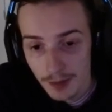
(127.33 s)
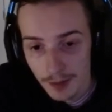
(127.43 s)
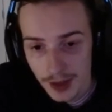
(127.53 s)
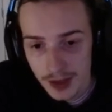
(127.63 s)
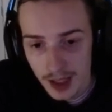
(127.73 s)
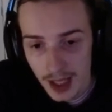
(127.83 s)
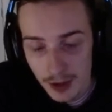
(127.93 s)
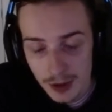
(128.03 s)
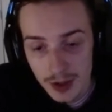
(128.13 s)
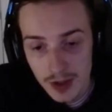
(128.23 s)
because it
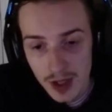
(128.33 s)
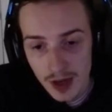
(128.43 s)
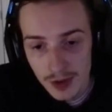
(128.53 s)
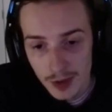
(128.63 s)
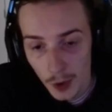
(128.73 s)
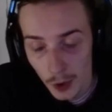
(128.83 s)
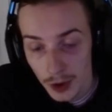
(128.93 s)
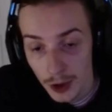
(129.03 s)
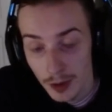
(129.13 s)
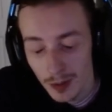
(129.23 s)
allows you to save some gold
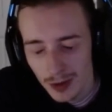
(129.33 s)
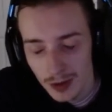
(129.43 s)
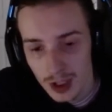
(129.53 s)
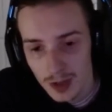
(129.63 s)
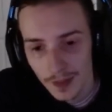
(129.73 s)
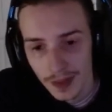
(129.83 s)
on your boots.